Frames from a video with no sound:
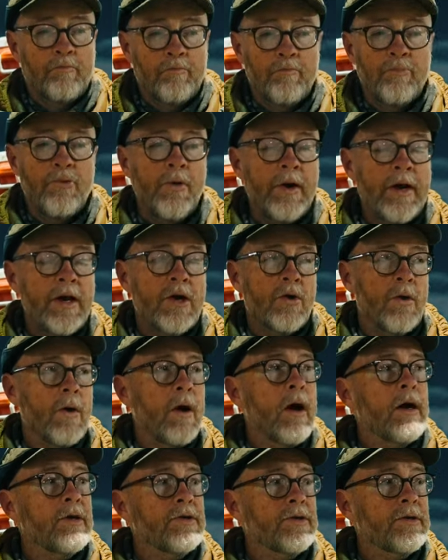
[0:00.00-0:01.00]
pretty
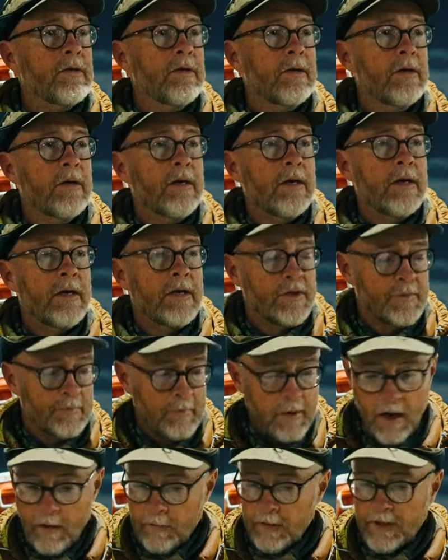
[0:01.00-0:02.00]
crushed. It's
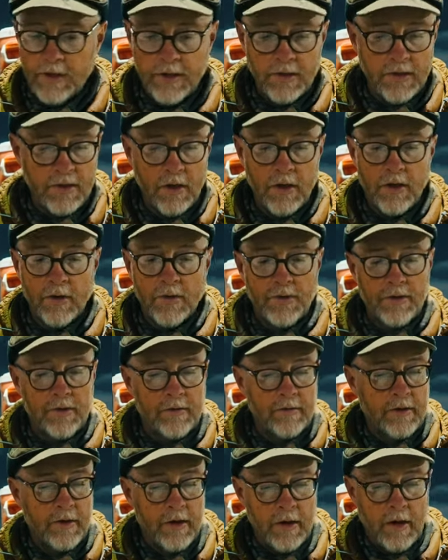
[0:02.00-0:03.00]
probably just loose.
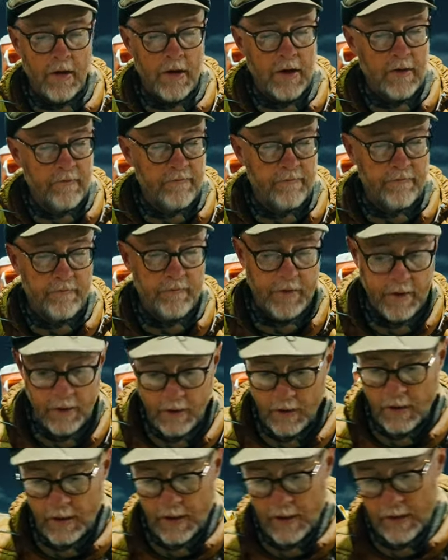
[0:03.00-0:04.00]
You know, your
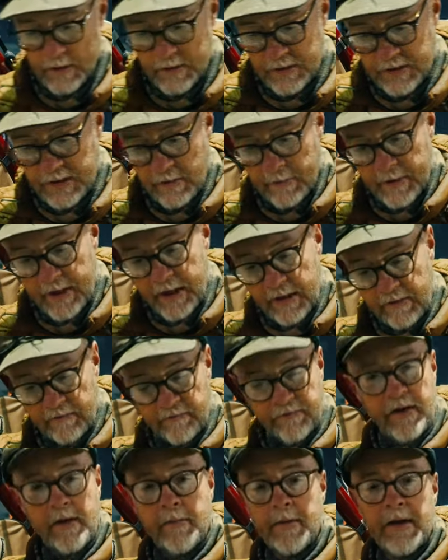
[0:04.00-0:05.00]
your uh, tibia and
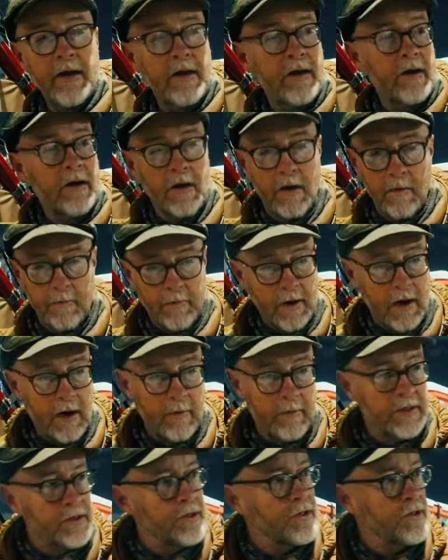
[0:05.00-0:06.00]
fibia are
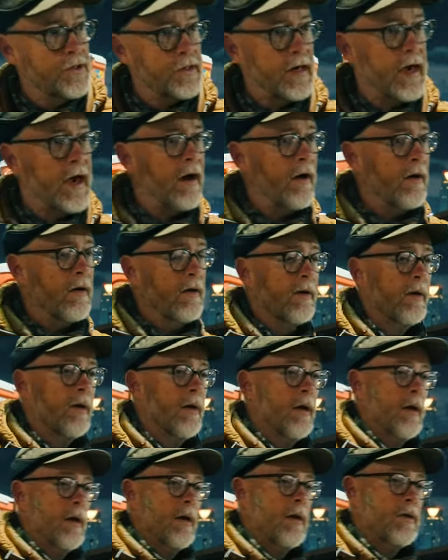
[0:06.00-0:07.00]
probably just shattered."
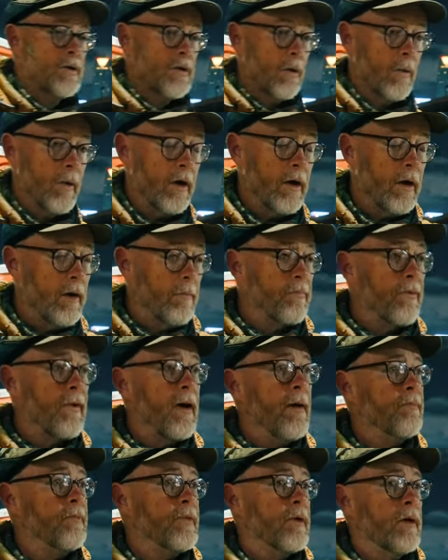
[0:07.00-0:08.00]
So we're going to
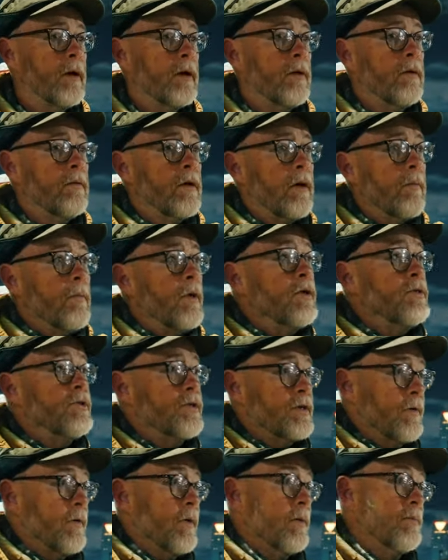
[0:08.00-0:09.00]
prep the
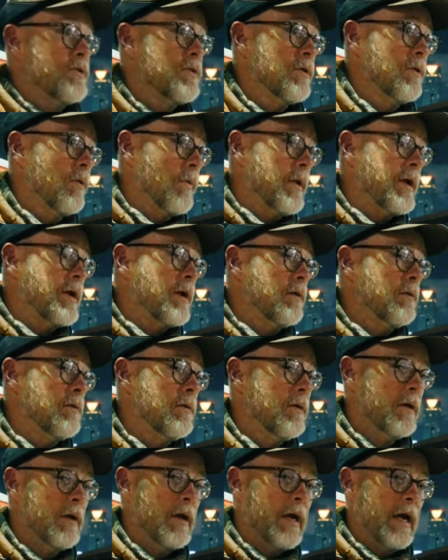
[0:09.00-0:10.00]
emergency room so that we can
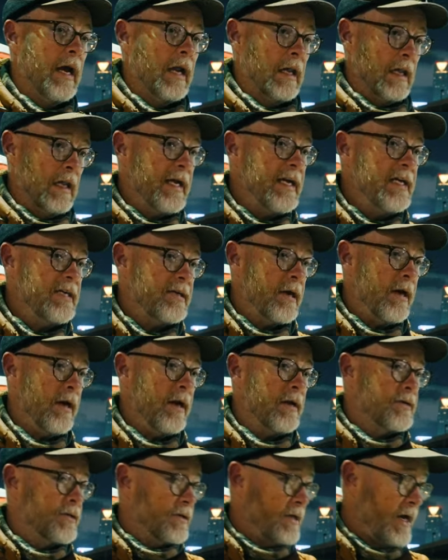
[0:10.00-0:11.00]
at least get
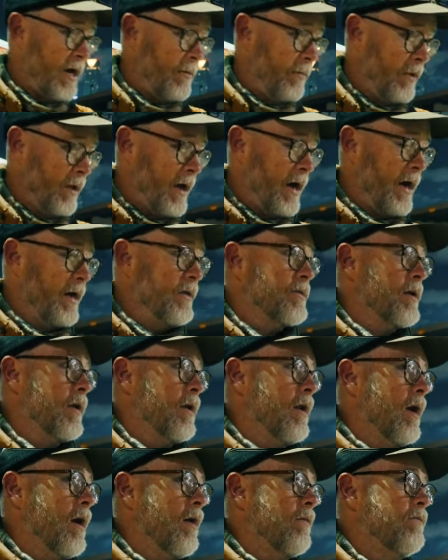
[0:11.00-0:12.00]
it stabilized
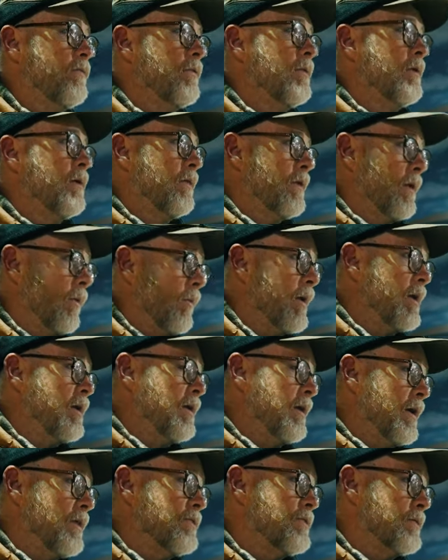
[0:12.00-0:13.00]
enough that we can
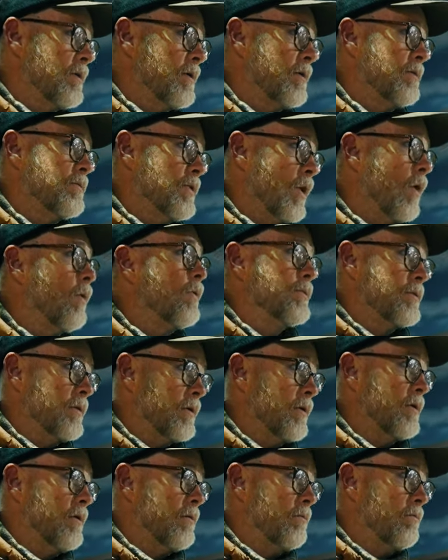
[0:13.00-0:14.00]
get you to Tulsa
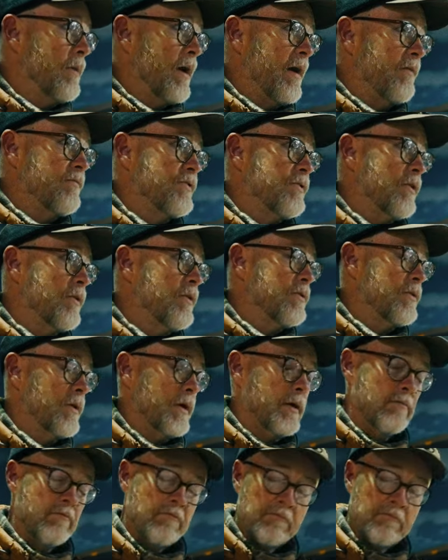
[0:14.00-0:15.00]
to have surgery.